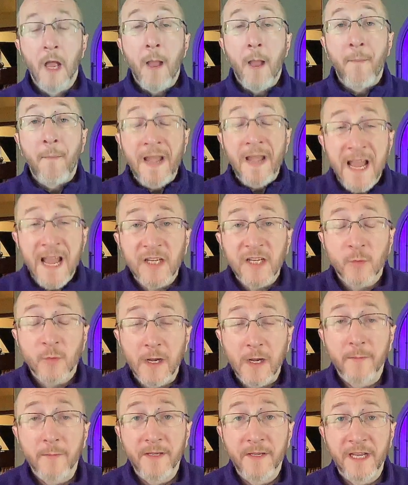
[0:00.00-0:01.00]
My next
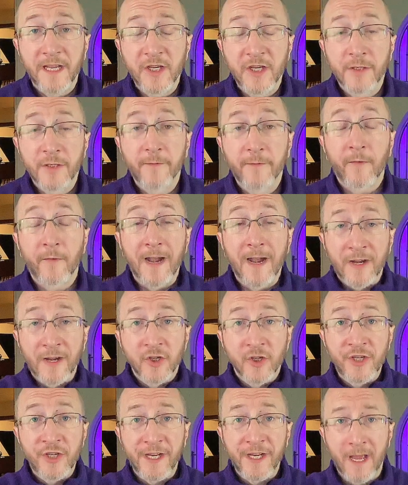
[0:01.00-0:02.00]
recommendation for
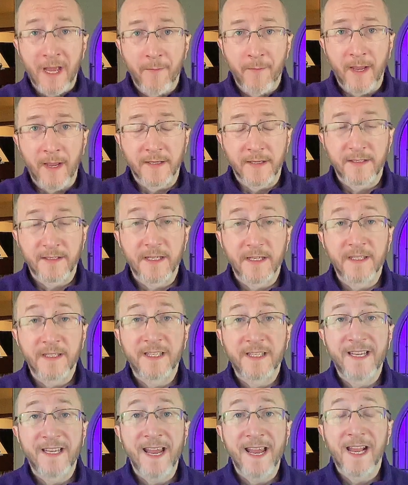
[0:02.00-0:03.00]
energy and MS is
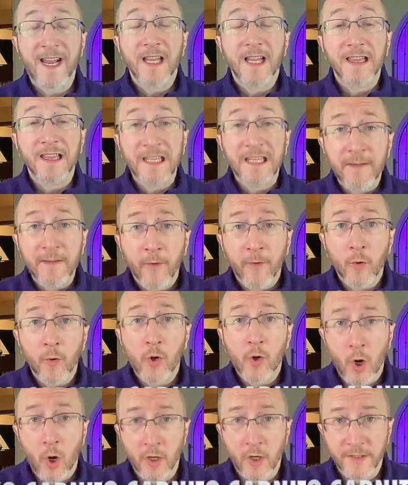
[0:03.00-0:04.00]
to take
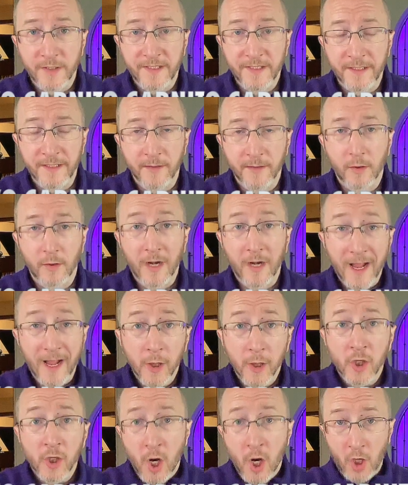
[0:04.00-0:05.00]
LEVO-CARNITINE, or
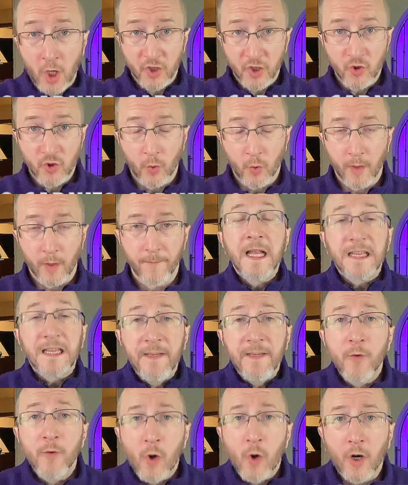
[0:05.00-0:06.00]
L-carnitine.
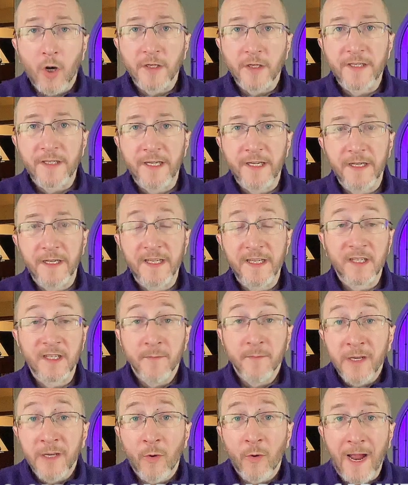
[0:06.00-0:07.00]
LEVO-CARNITINE is an
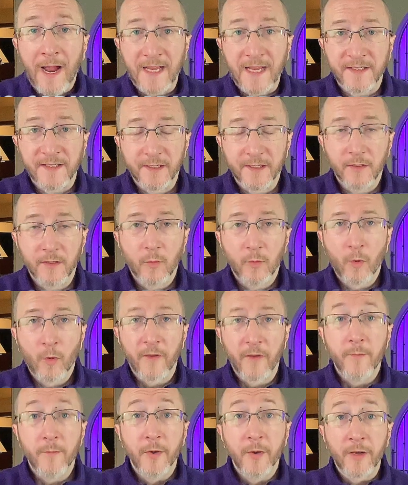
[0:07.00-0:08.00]
amino acid, one
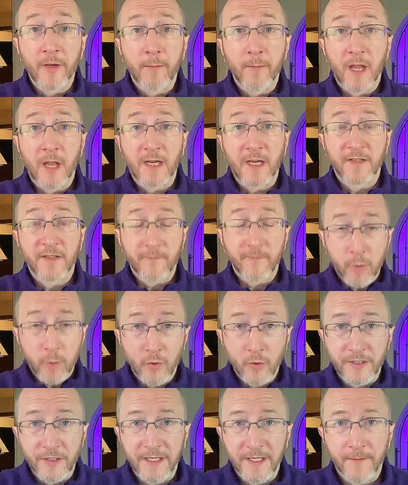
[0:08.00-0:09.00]
of the building blocks of
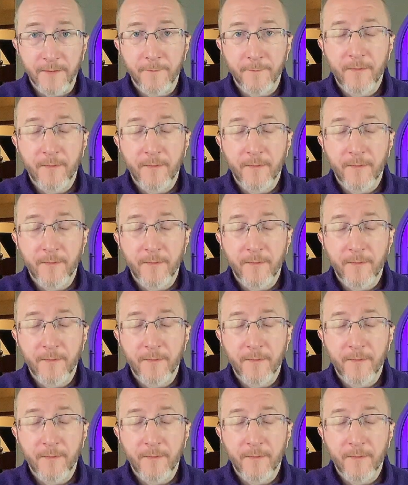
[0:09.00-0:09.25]
protein.